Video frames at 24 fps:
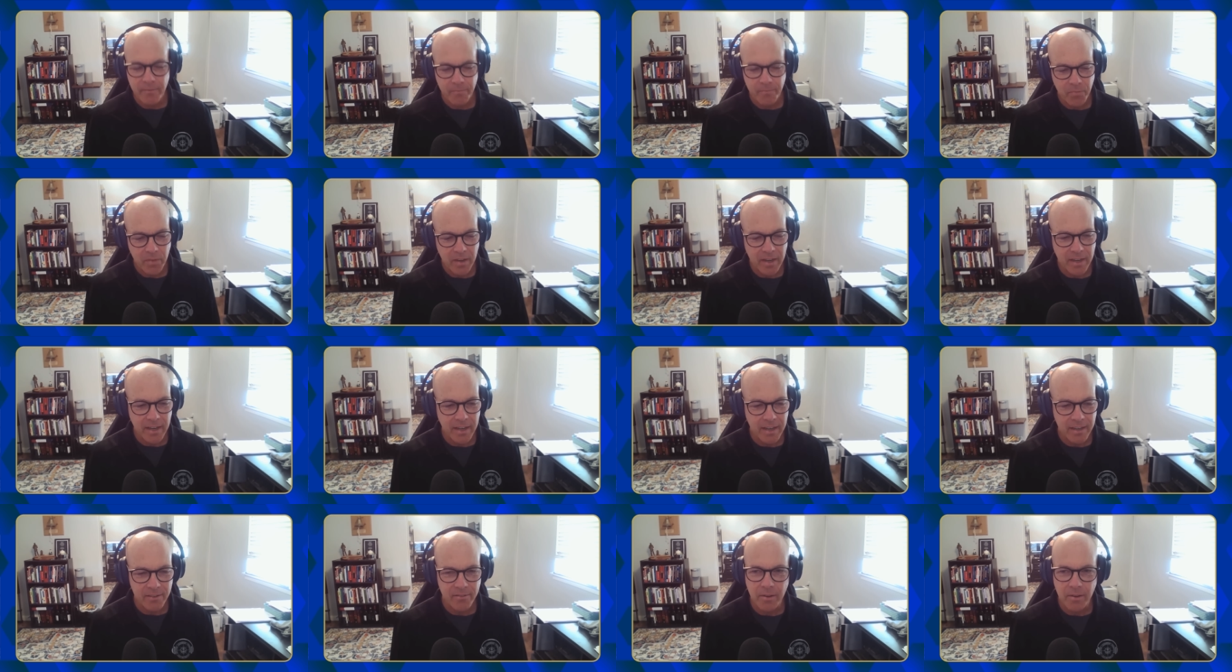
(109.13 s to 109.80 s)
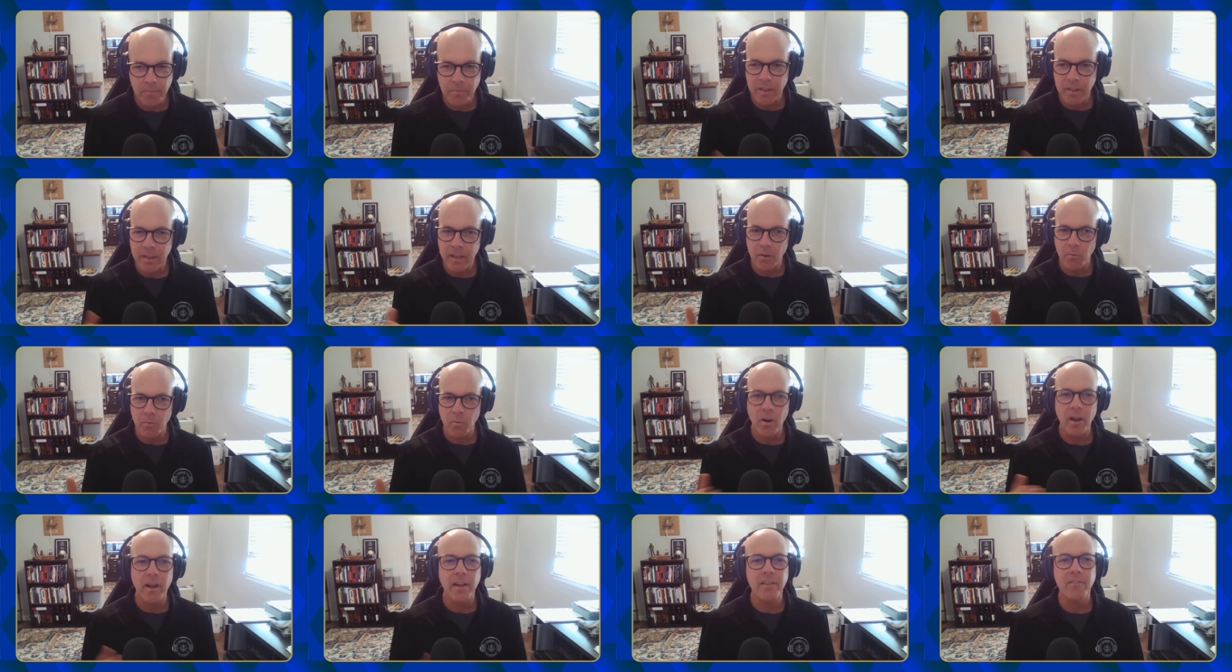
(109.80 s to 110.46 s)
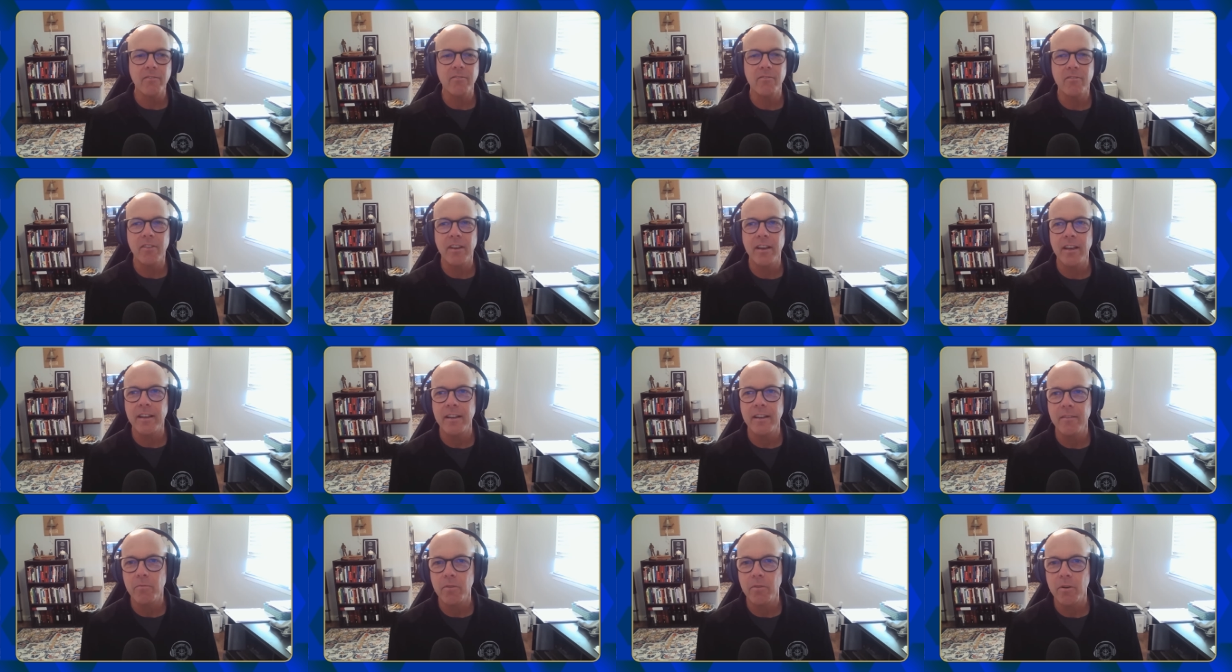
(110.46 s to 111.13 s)
Something that Rod
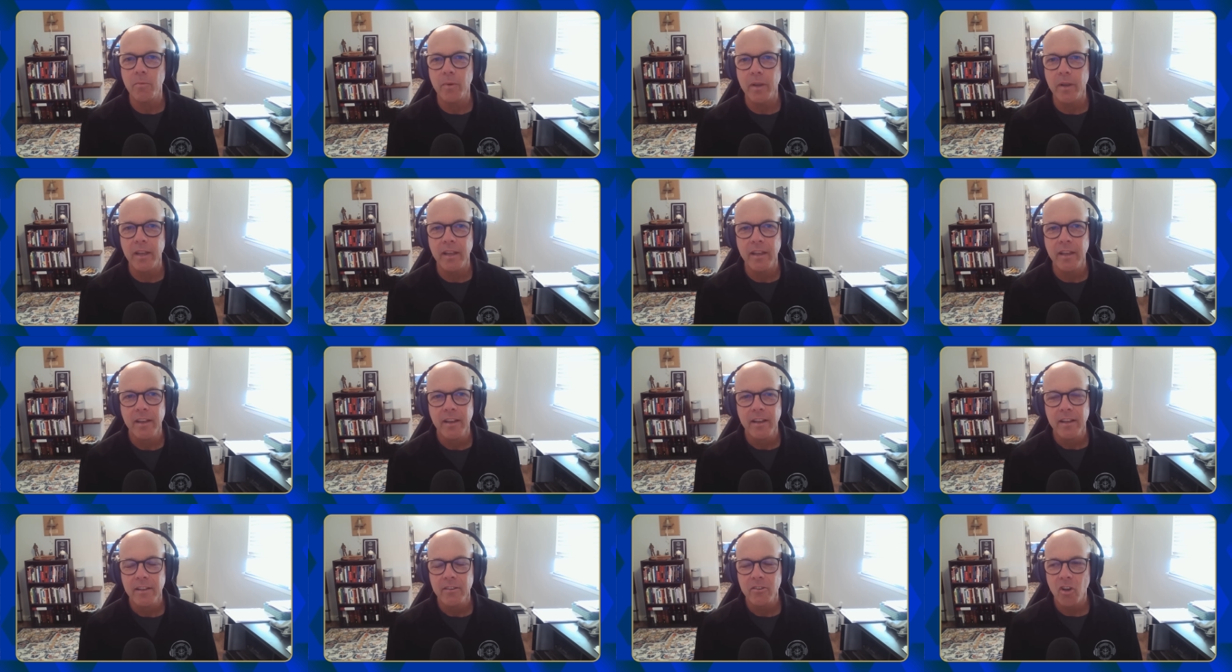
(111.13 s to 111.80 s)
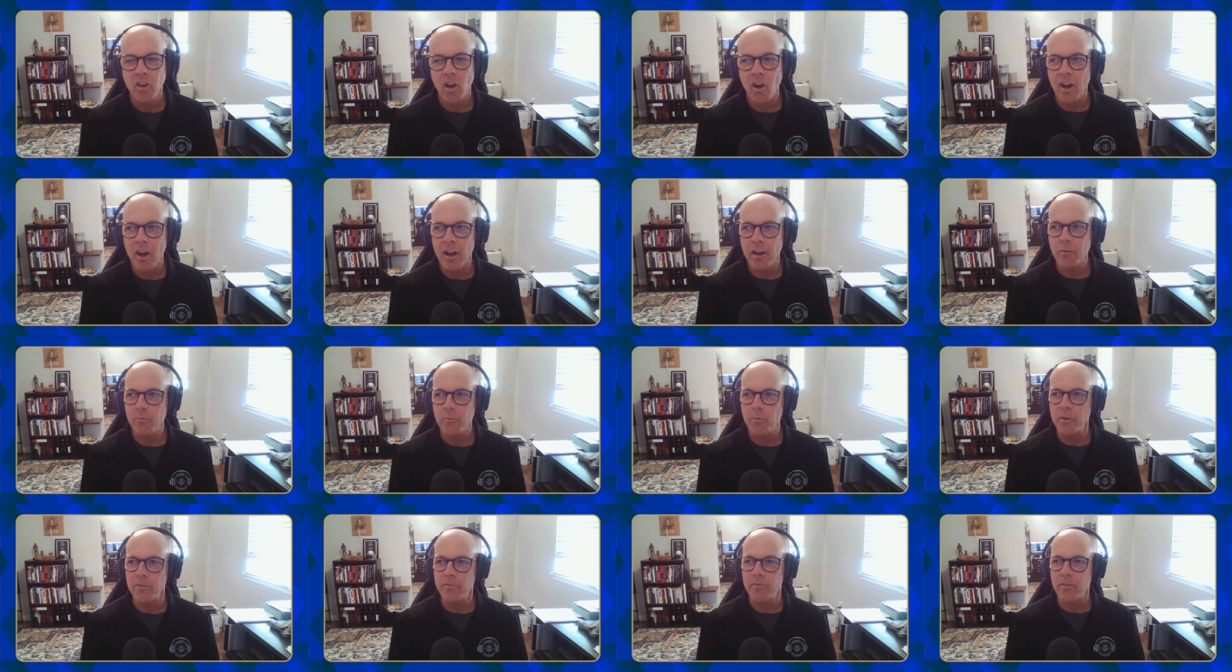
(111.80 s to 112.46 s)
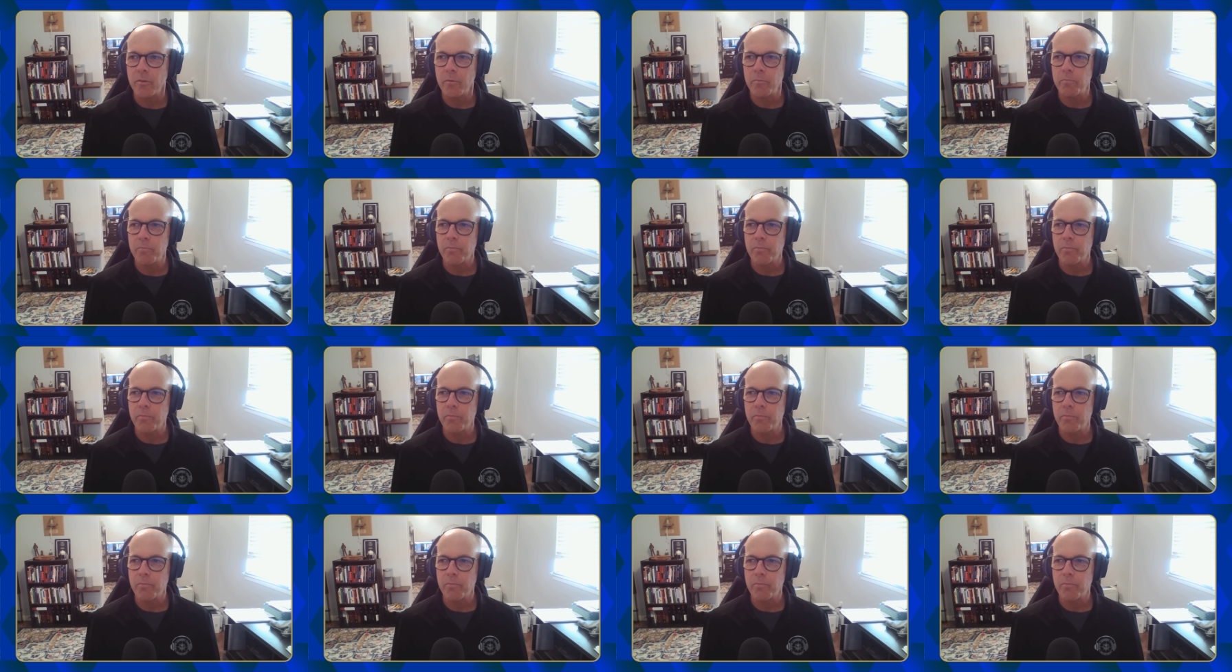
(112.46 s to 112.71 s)
said when we talked was,